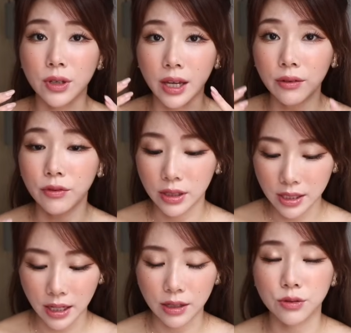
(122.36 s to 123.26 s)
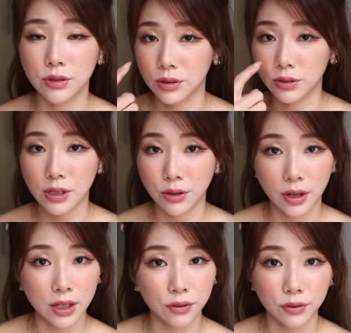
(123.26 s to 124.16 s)
you can really get into the nooks and
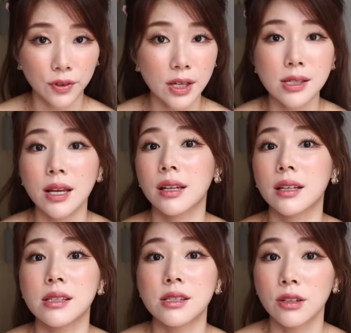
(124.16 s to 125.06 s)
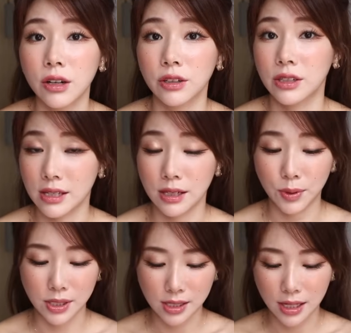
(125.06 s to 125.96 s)
crannies of the face and it's not gonna
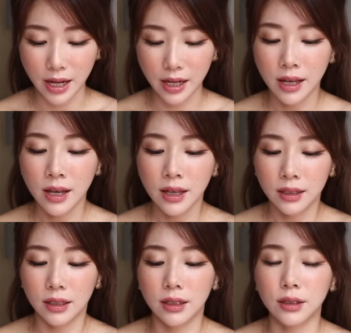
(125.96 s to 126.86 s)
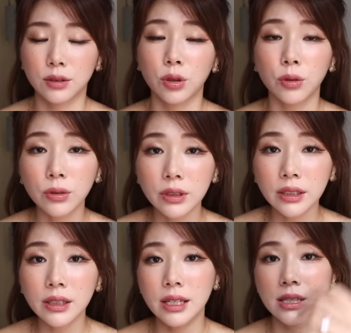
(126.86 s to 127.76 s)
slip and slide. The
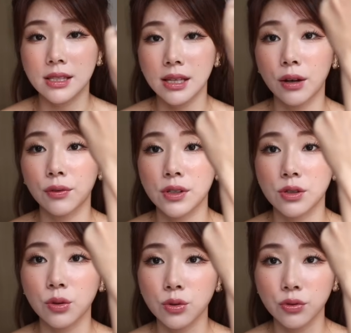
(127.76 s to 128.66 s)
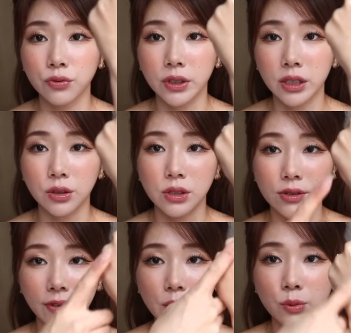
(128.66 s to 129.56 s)
toner itself is also really good.
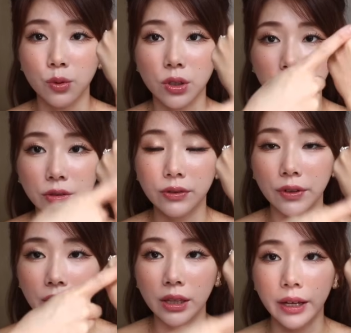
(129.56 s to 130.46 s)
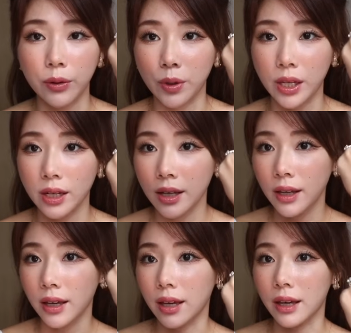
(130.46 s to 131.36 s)
It's very watery, very lightweight,
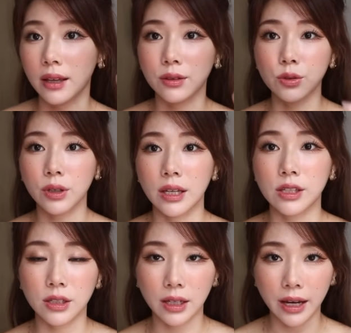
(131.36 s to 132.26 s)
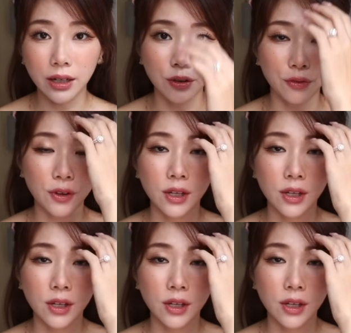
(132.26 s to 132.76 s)
and you can kind of